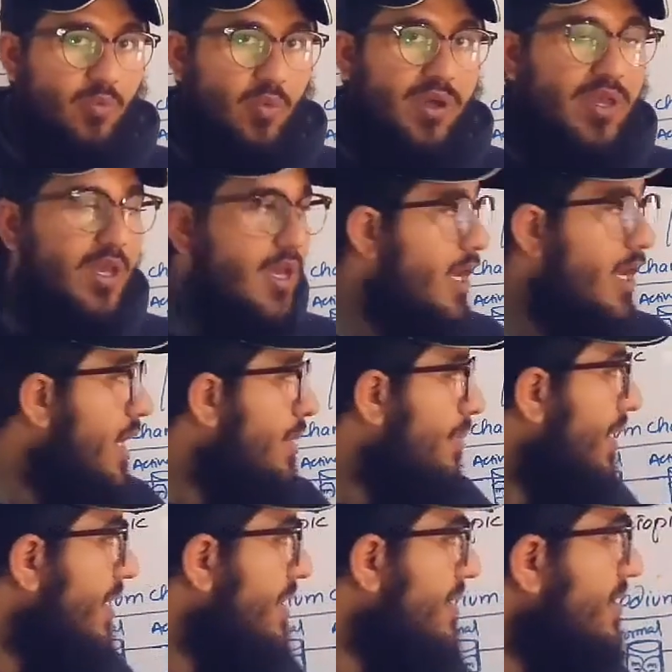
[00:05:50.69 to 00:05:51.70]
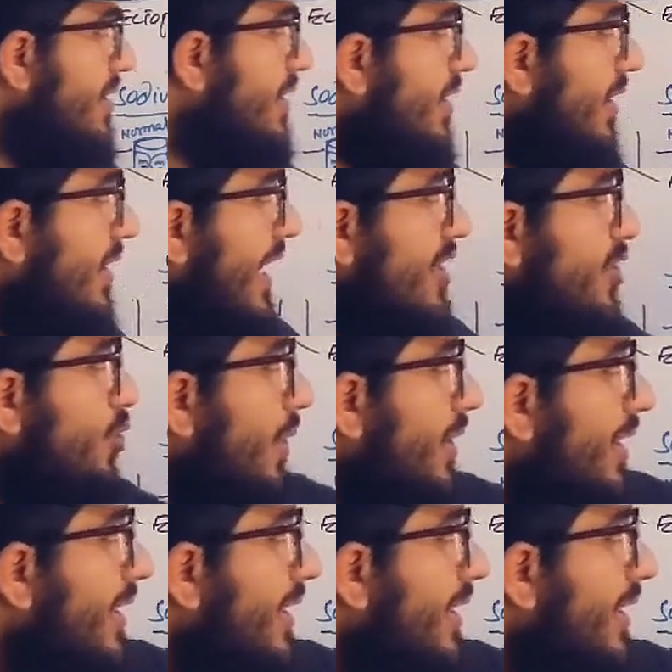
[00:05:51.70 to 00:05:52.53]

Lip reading: Why? Because the class